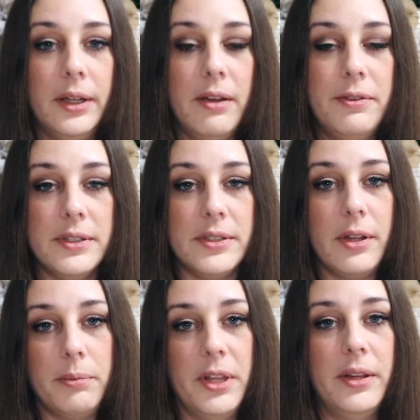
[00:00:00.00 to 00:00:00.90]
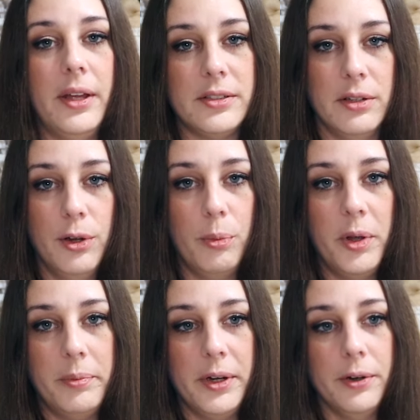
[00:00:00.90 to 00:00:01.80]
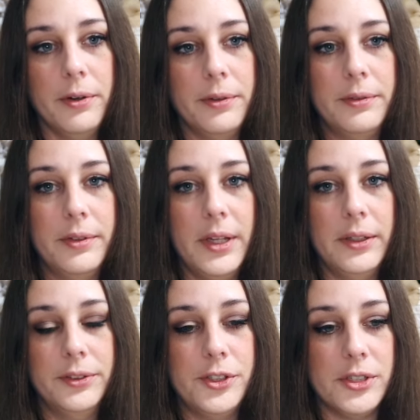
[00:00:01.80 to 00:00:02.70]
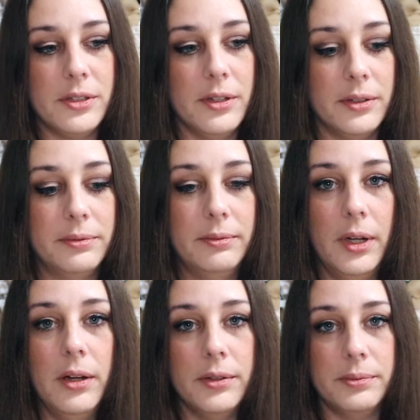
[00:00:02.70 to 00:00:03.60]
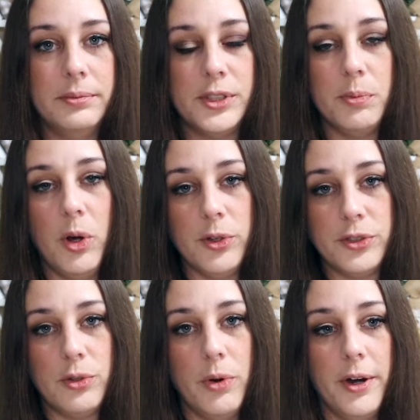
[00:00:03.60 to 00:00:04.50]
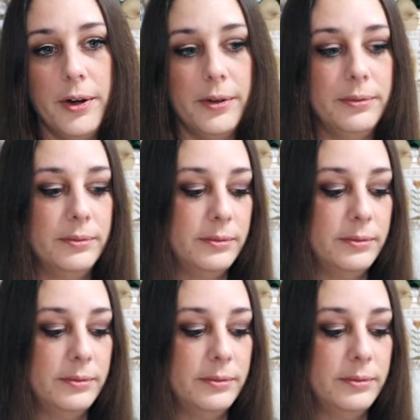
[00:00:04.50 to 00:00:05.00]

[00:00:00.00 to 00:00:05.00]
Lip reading: If it's something that's a little bit bigger than just a small square